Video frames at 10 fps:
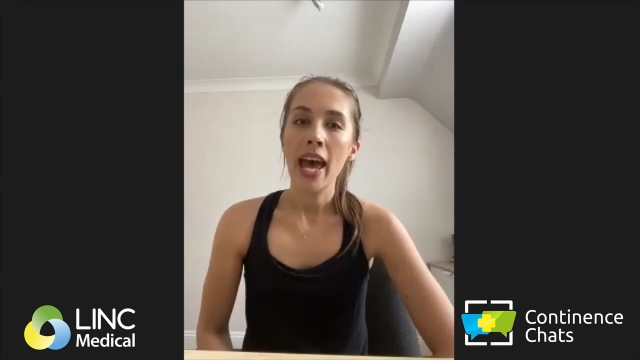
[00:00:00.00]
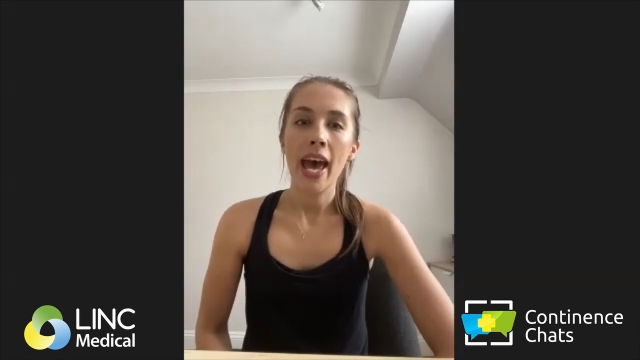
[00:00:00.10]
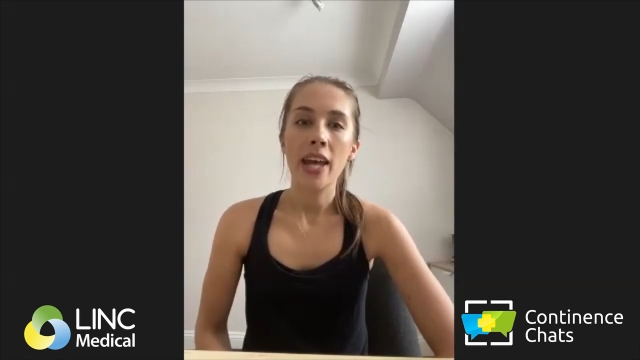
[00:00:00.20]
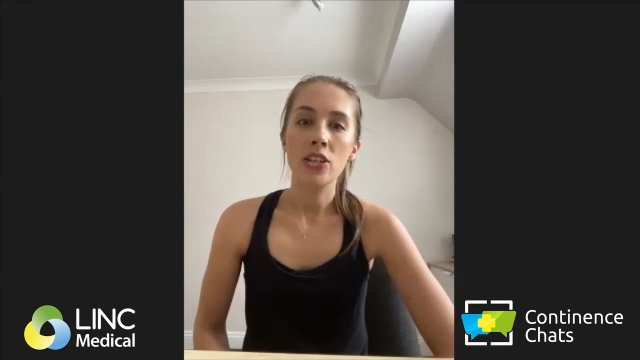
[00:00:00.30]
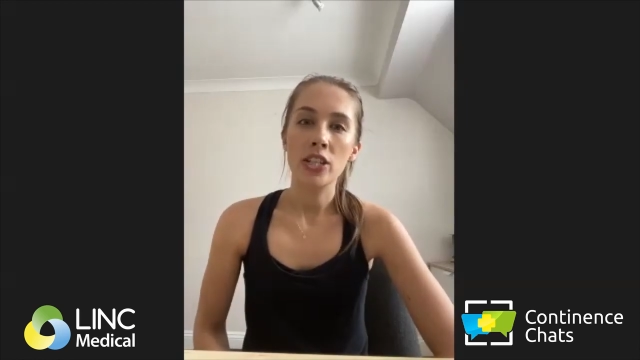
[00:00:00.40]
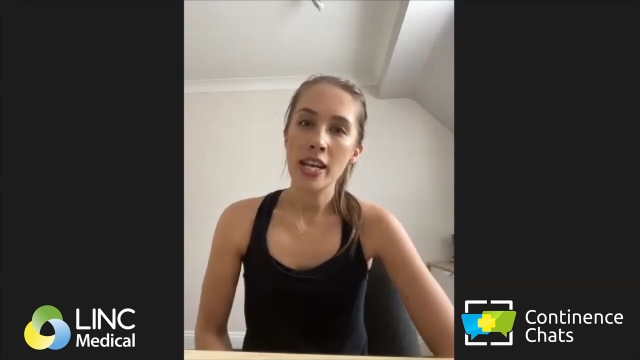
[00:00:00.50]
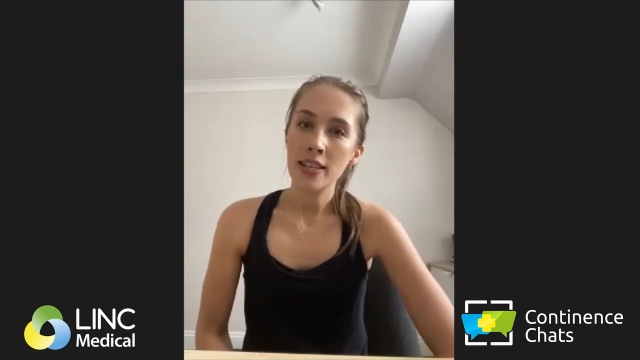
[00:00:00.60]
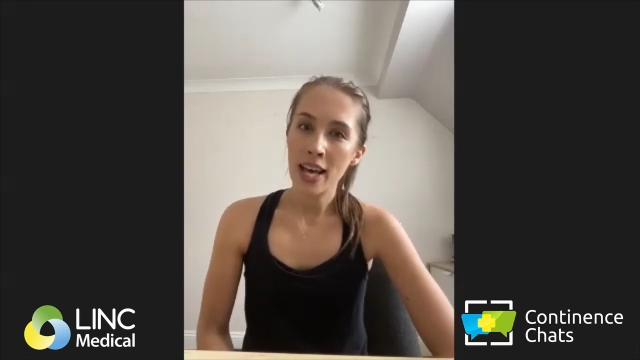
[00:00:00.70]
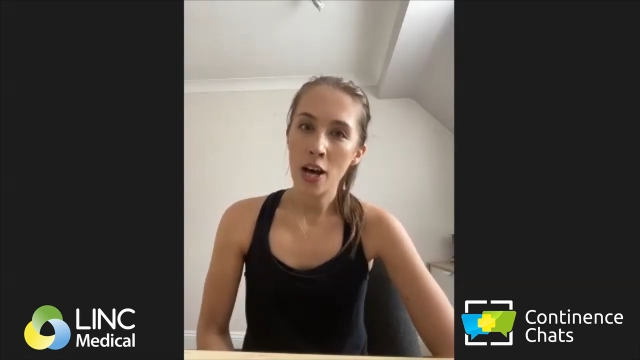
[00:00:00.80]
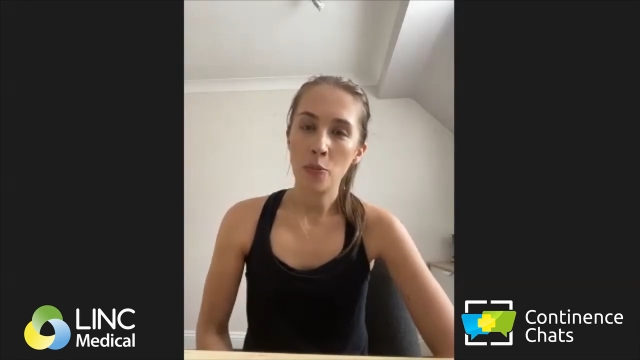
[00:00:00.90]
and
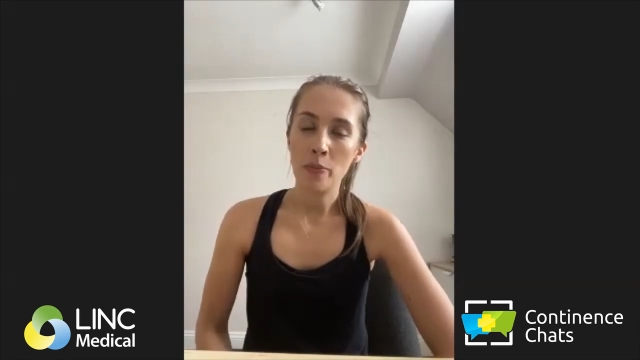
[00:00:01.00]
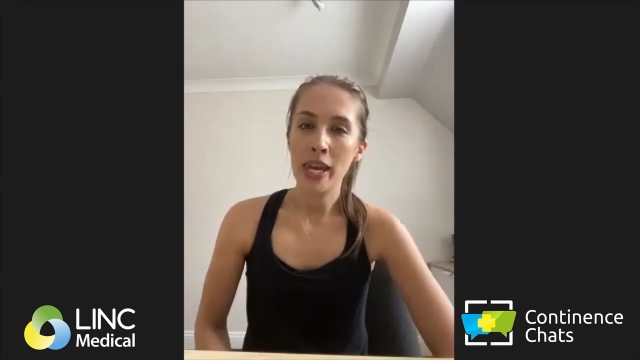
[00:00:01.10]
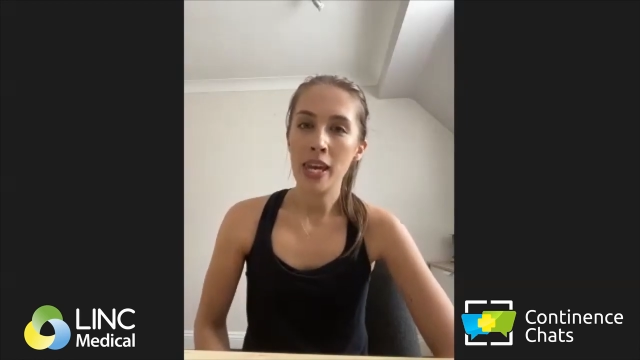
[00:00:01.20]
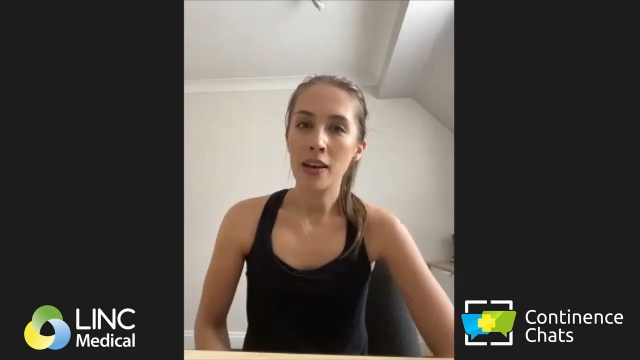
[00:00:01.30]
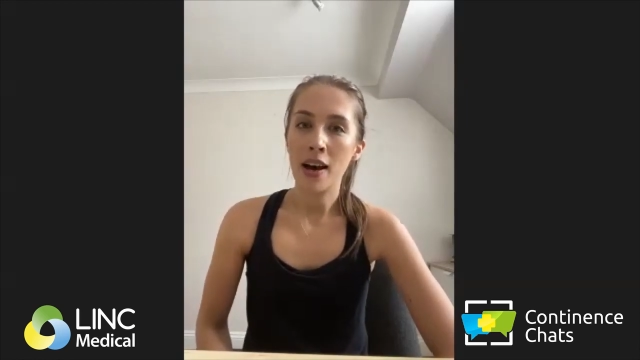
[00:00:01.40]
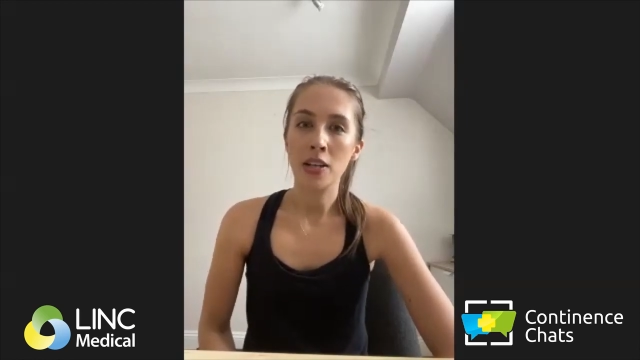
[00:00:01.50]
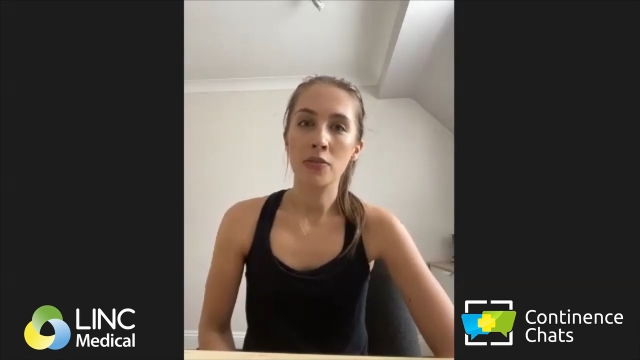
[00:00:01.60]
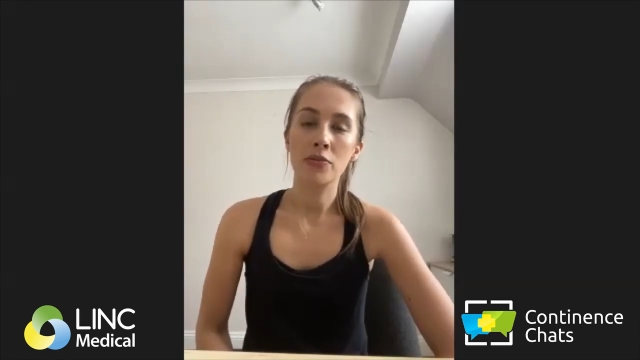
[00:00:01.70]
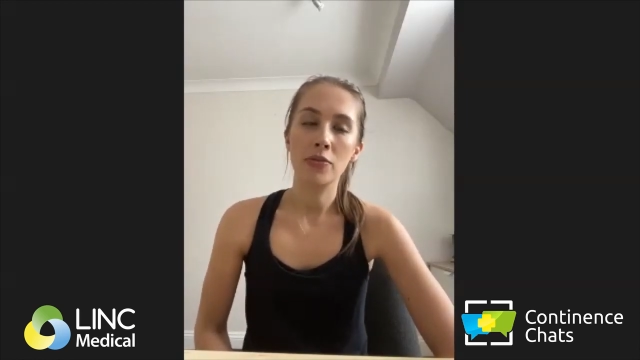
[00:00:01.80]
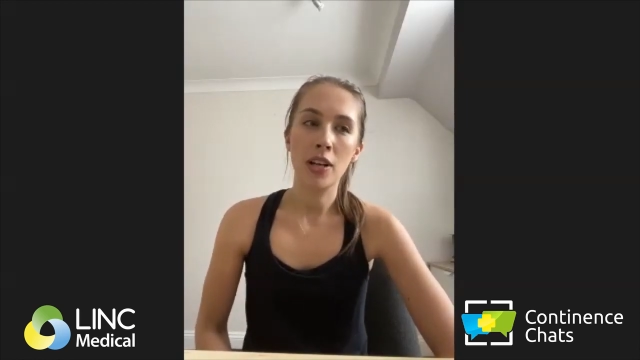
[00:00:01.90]
she's helped me kind
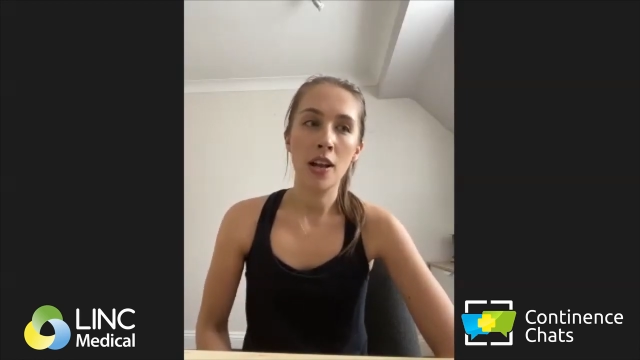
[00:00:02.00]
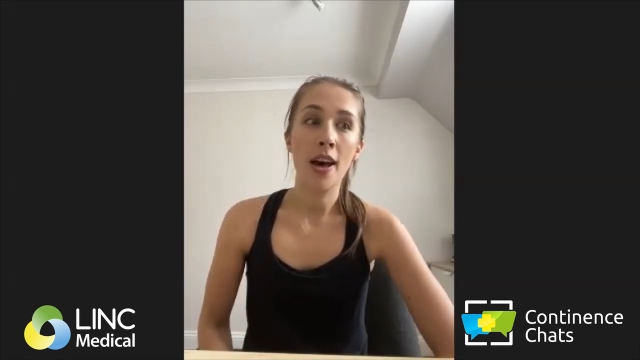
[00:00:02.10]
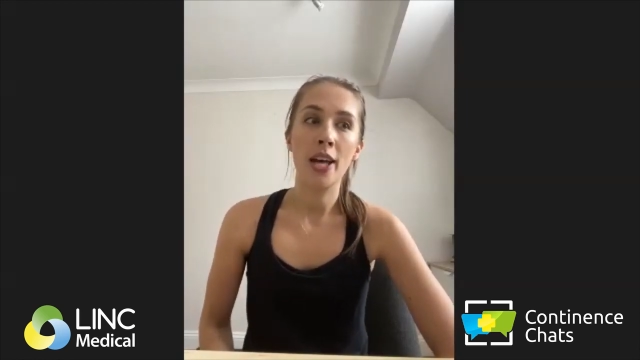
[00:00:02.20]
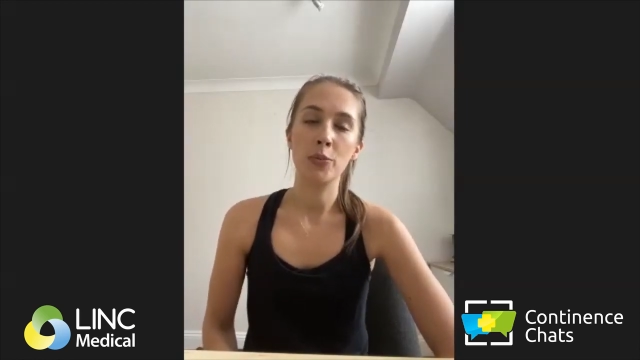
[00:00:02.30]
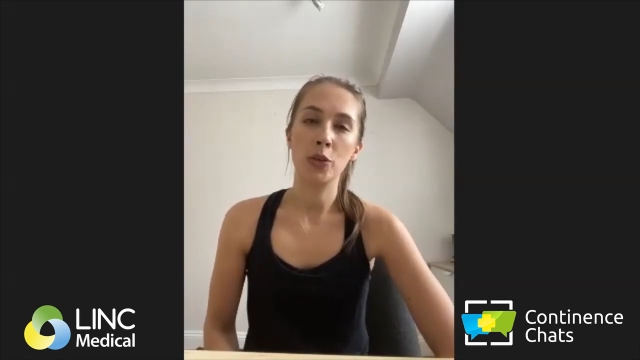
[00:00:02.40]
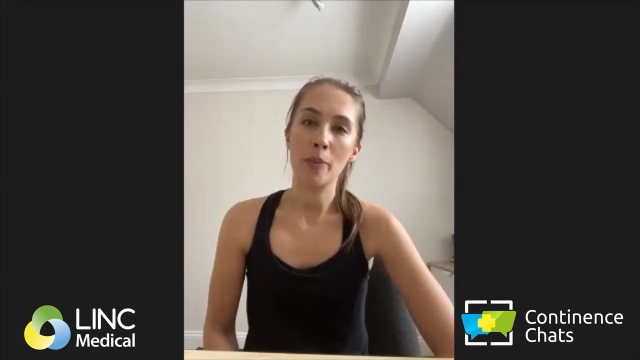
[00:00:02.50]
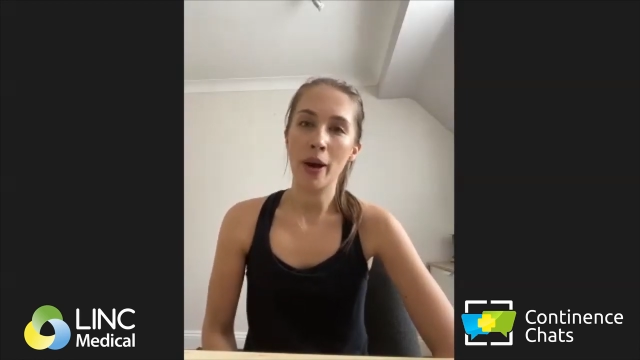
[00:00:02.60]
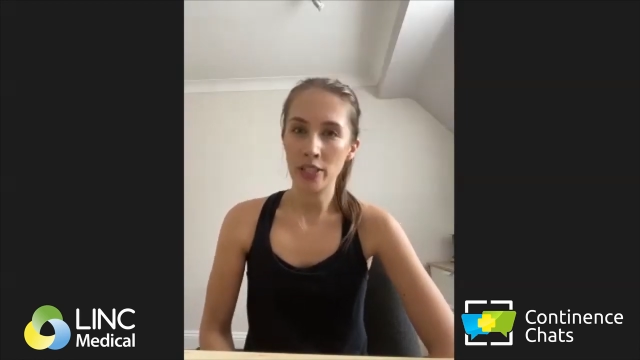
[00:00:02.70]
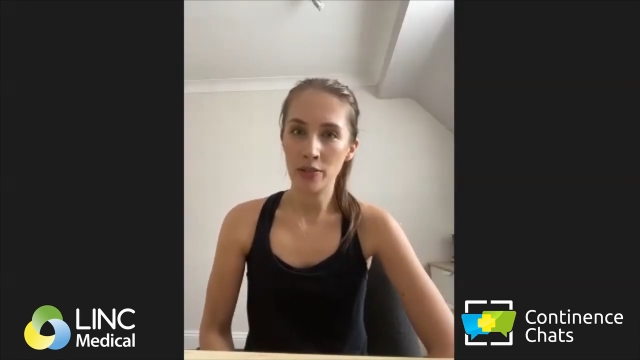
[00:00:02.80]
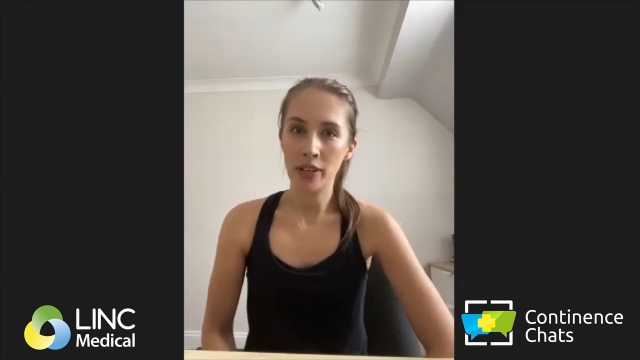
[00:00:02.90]
of learn more
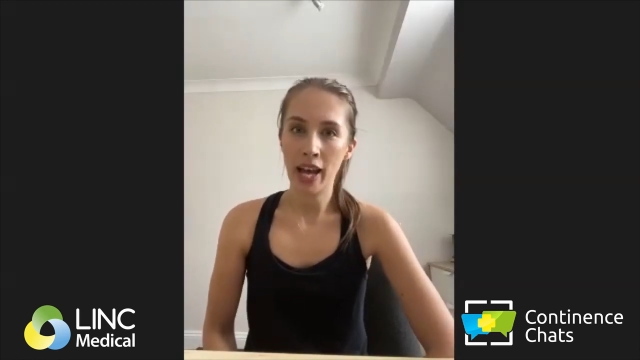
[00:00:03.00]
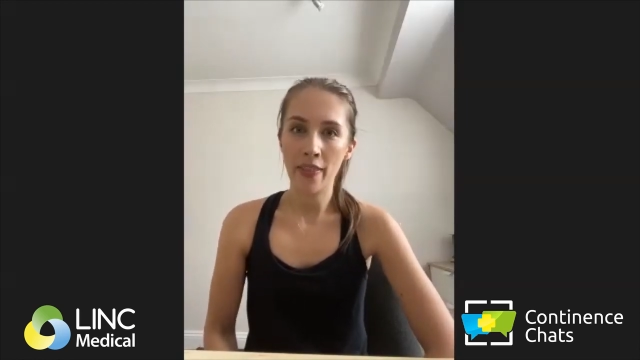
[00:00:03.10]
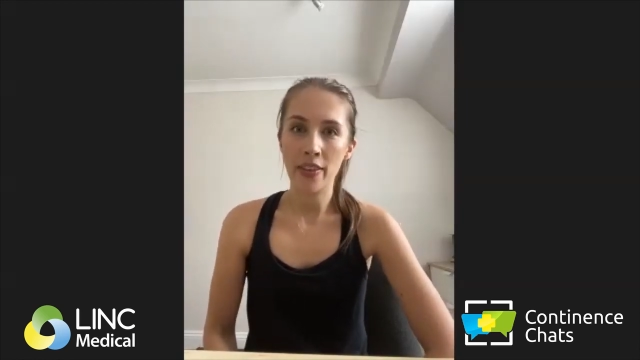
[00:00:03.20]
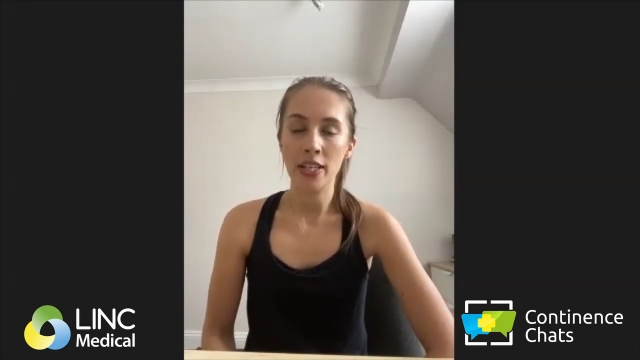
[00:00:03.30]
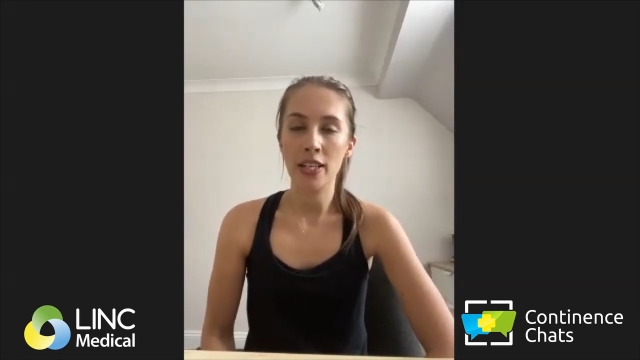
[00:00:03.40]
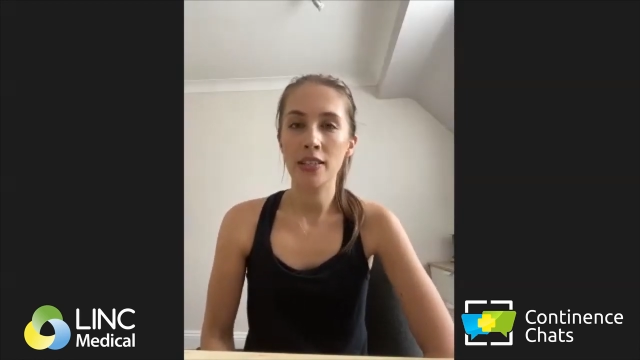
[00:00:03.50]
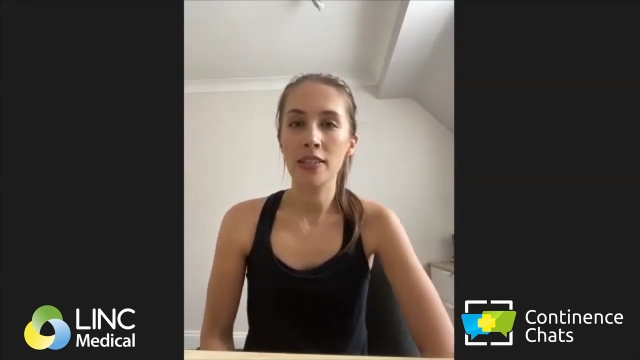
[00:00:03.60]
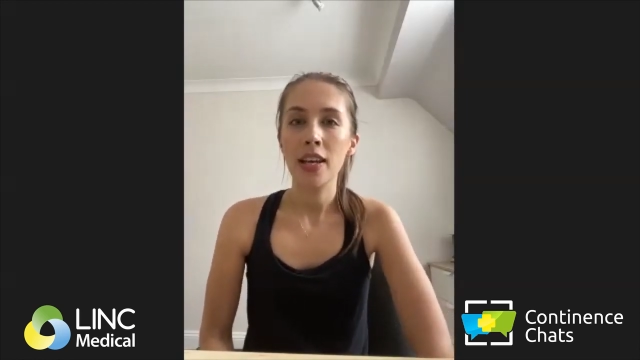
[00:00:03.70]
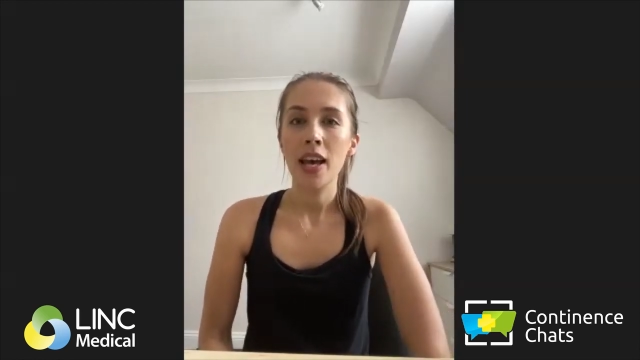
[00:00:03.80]
about different catheters,